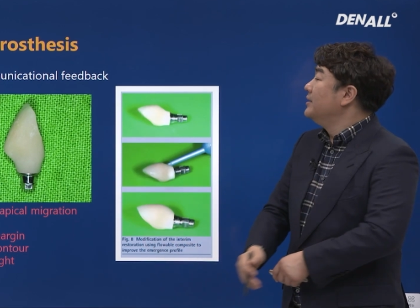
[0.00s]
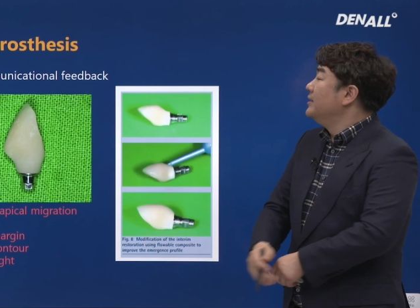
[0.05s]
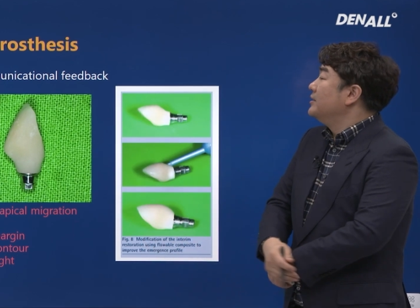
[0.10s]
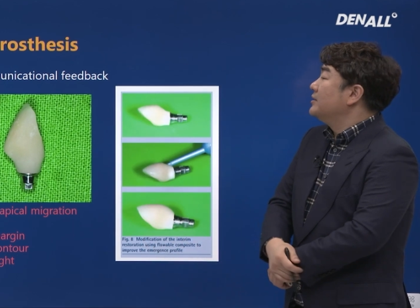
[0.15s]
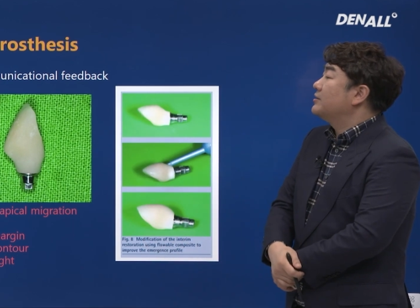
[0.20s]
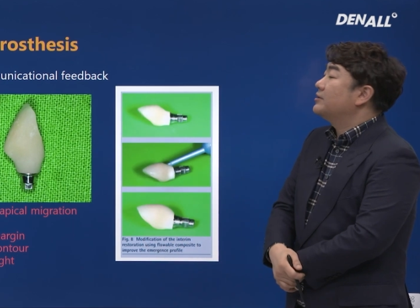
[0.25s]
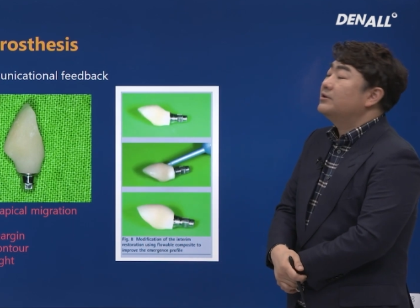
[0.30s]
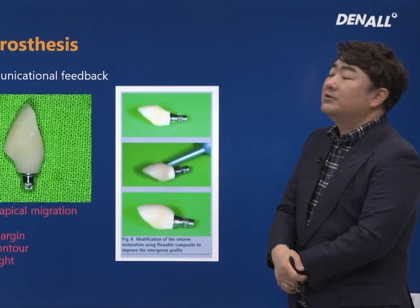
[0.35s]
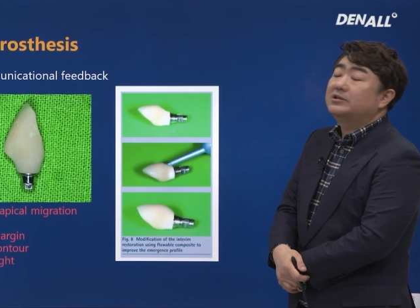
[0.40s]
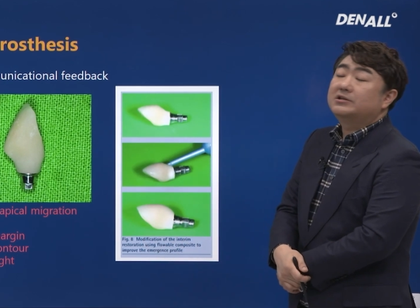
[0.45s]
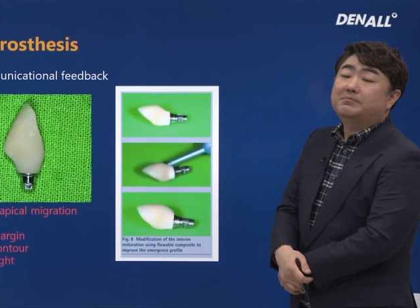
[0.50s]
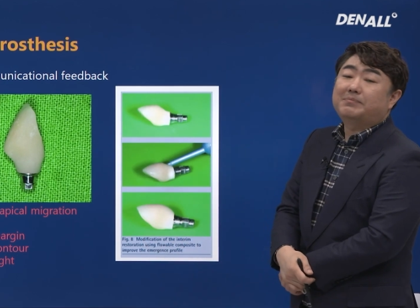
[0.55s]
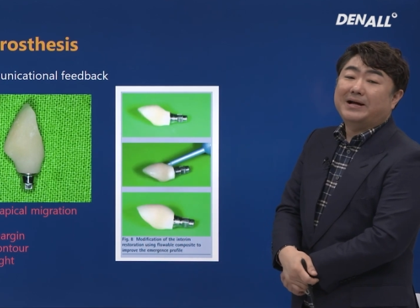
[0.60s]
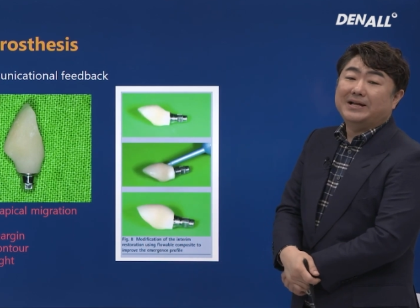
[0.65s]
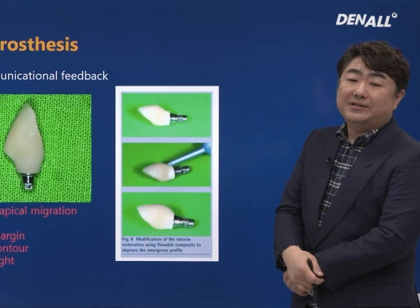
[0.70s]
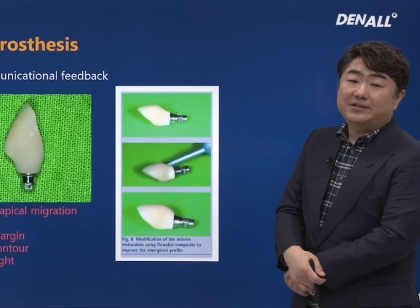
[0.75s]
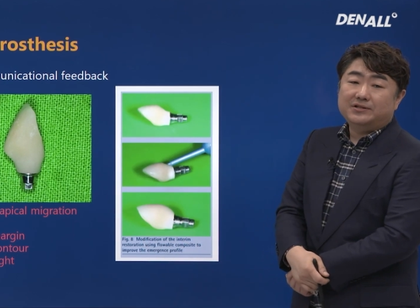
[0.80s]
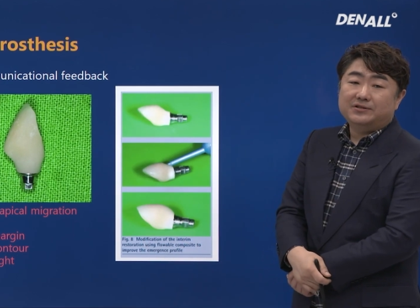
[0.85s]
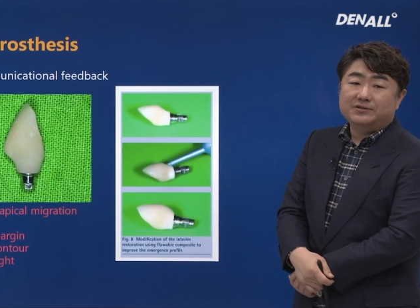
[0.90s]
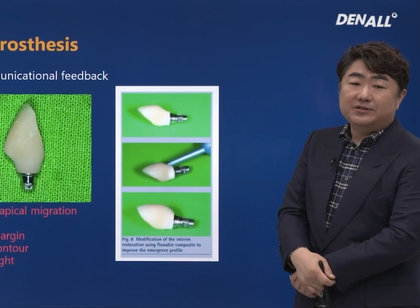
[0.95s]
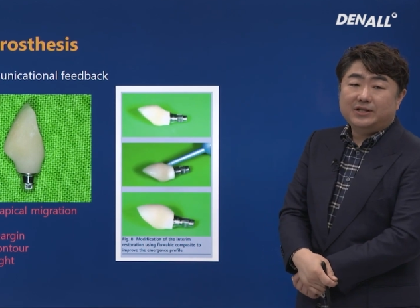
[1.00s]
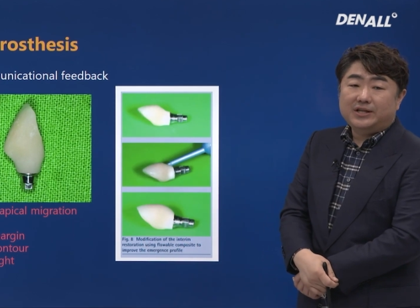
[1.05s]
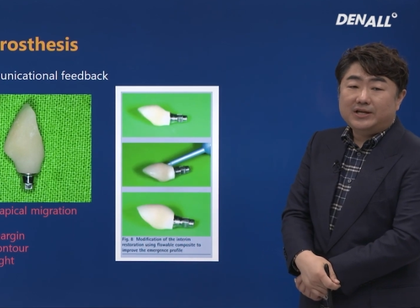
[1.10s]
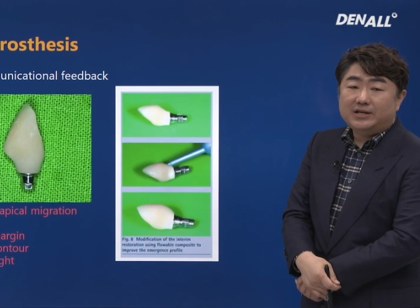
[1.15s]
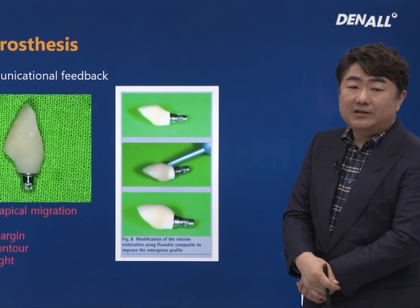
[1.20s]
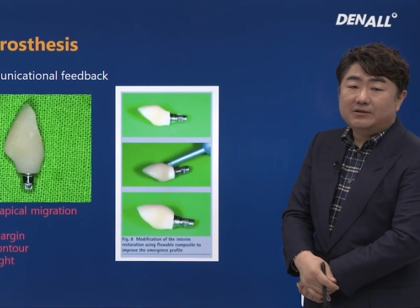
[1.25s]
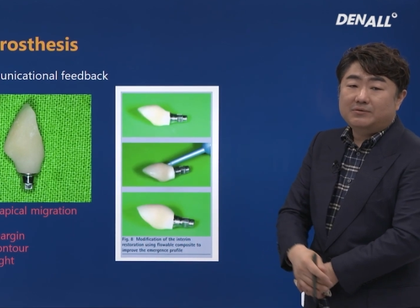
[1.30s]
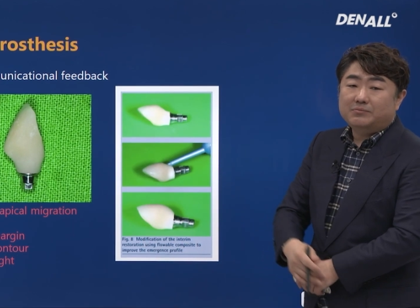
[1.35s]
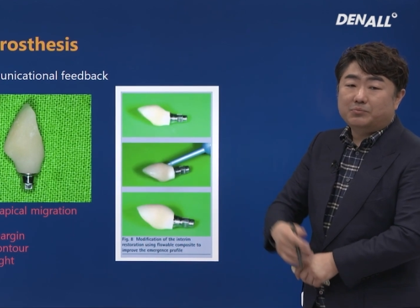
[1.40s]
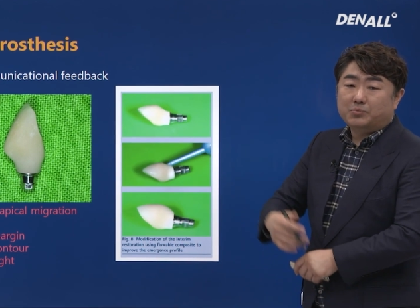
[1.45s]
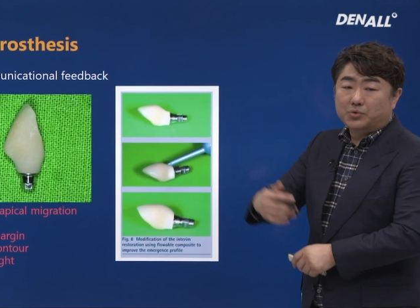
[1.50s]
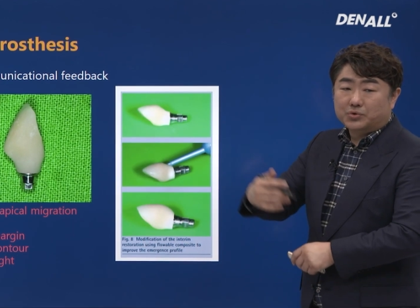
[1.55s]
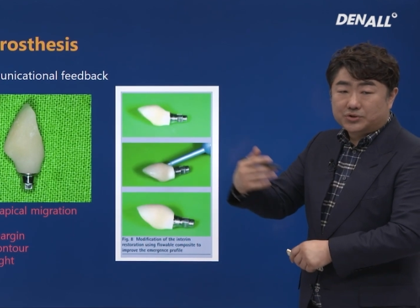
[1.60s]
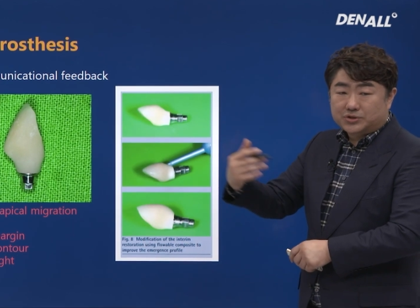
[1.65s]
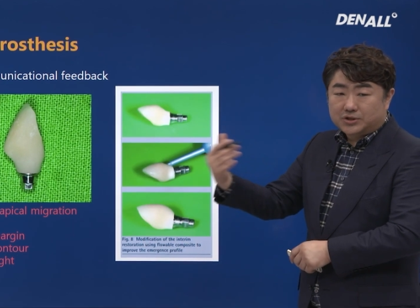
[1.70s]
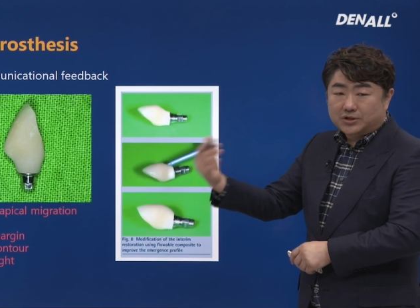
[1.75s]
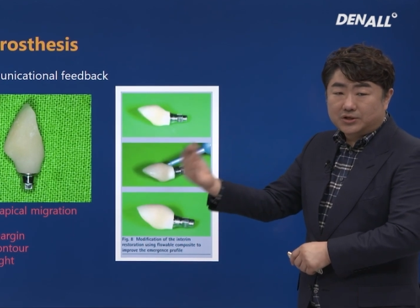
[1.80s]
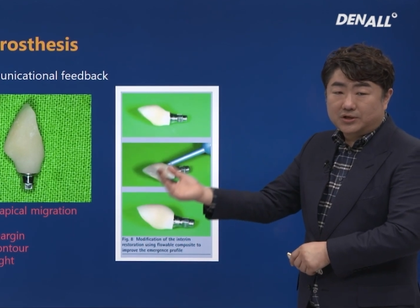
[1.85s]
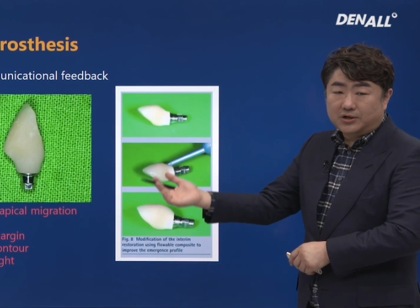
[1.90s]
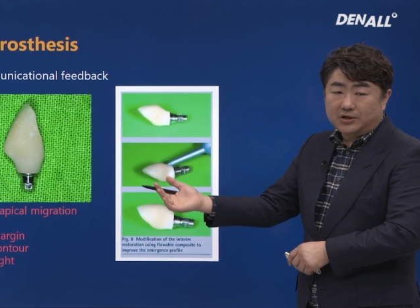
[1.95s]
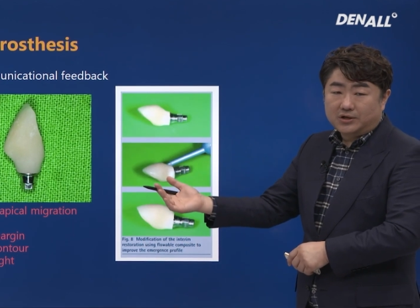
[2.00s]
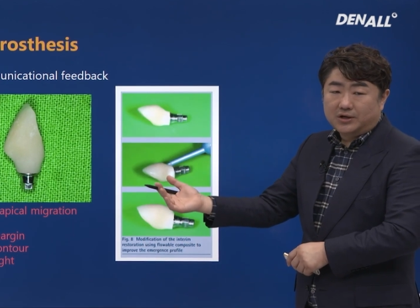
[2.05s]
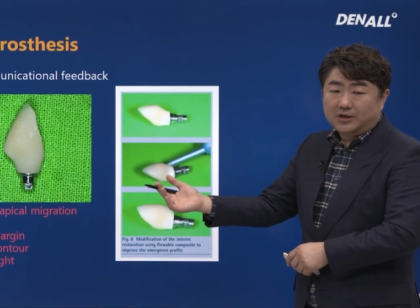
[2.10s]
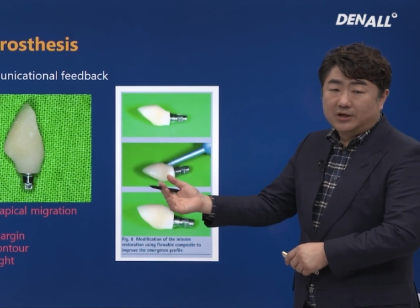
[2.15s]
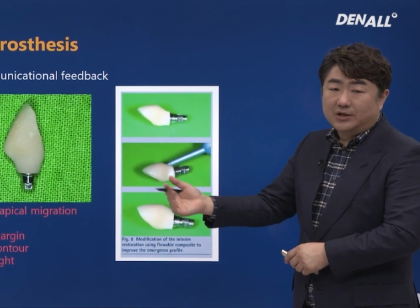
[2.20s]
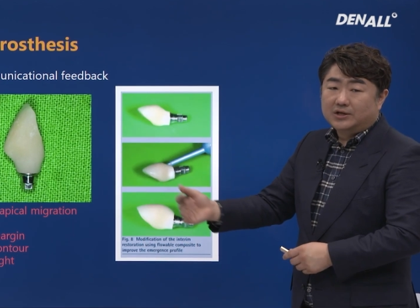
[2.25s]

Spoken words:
and reflect the changes in design.